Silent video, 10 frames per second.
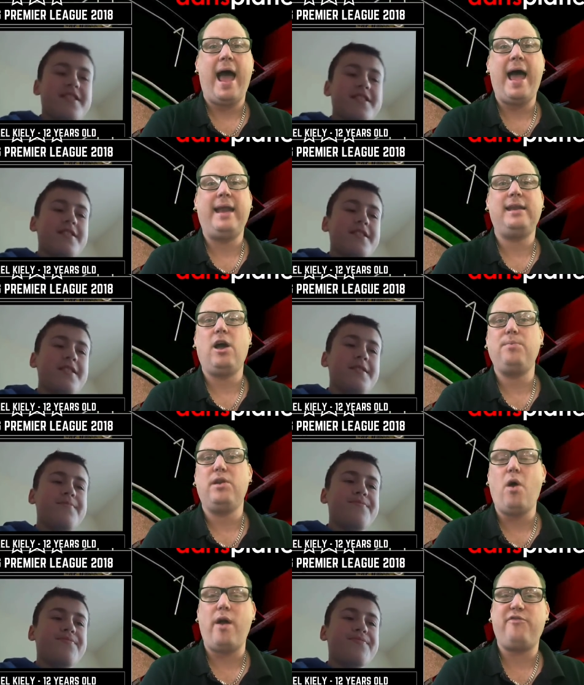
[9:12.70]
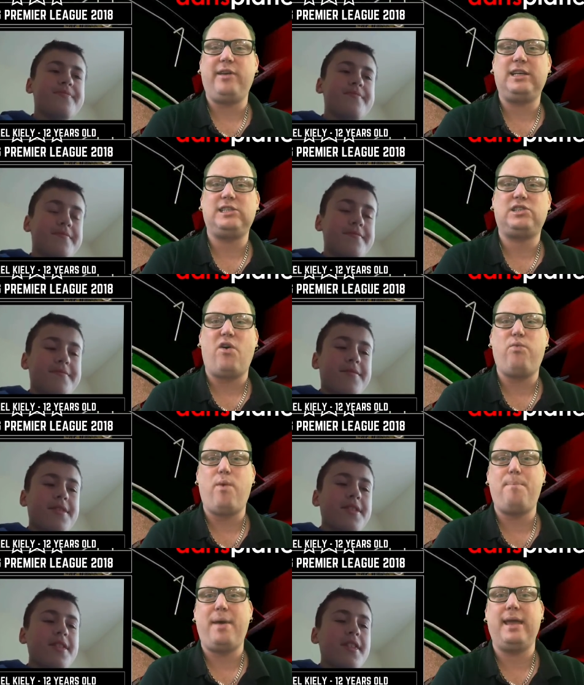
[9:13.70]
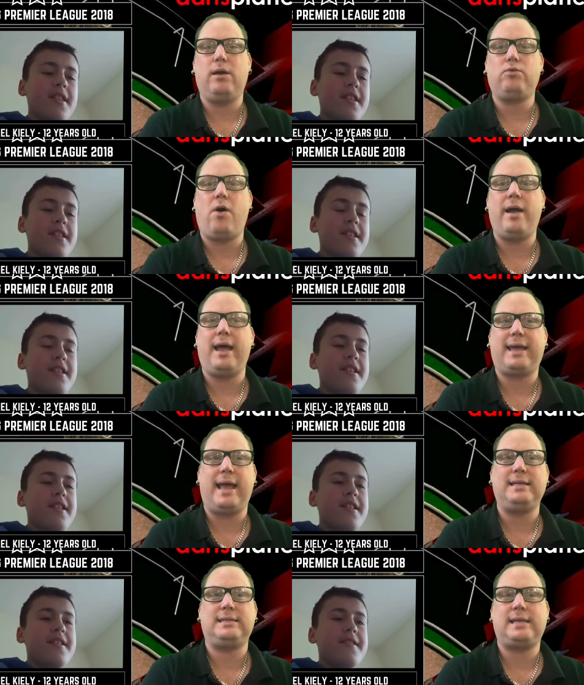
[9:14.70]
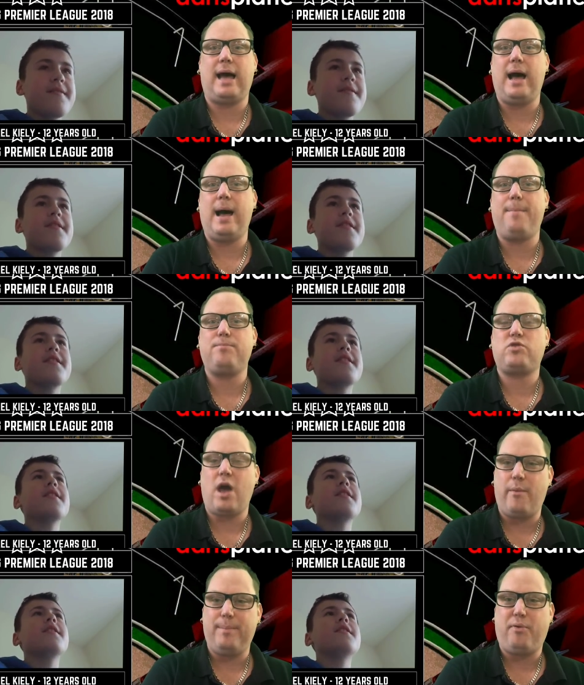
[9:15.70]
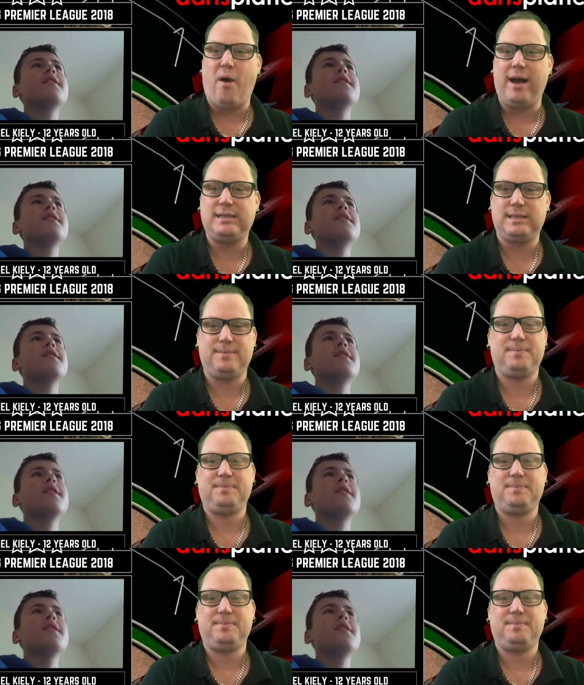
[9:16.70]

Speaker 1: And the opening night finishes off with Peter Wright against Gerwyn Price.